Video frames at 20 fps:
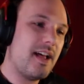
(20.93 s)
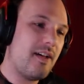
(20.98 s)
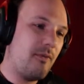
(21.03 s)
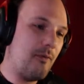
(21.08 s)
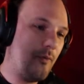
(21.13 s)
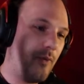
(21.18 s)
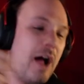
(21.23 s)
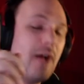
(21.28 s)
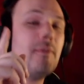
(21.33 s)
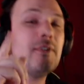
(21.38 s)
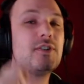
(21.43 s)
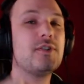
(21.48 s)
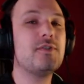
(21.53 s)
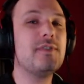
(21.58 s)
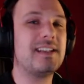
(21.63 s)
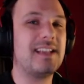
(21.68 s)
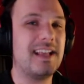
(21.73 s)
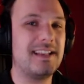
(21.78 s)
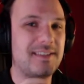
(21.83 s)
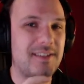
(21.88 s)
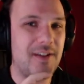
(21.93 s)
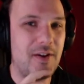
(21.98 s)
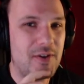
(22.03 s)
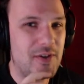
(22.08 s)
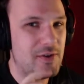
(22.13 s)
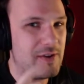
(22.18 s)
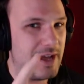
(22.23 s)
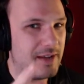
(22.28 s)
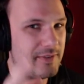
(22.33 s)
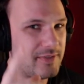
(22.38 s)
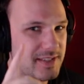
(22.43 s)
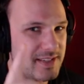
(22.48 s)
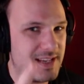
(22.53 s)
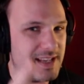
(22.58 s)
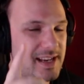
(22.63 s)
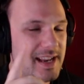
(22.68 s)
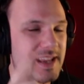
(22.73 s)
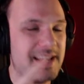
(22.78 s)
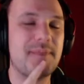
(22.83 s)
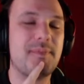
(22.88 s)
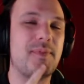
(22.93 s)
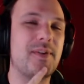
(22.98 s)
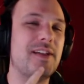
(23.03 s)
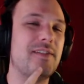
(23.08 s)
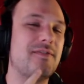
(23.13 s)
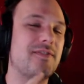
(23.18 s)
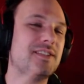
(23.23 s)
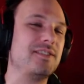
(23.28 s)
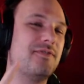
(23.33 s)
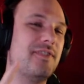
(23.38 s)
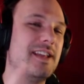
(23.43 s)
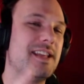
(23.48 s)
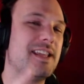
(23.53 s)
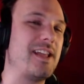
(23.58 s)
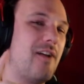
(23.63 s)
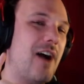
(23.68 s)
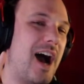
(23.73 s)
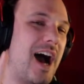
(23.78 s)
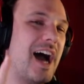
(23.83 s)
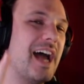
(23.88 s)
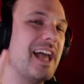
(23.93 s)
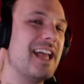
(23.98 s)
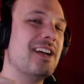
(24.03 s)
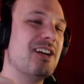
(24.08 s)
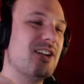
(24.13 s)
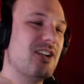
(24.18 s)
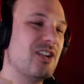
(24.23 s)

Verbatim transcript: While we're doing that though, you have seen in the previous video I